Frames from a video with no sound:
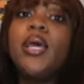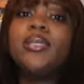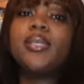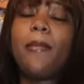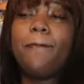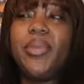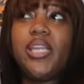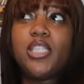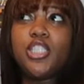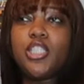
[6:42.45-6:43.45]
some
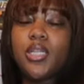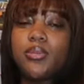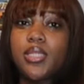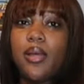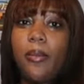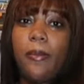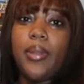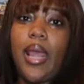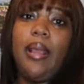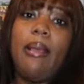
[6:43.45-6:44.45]
beach some
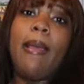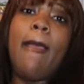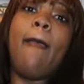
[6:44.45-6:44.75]
like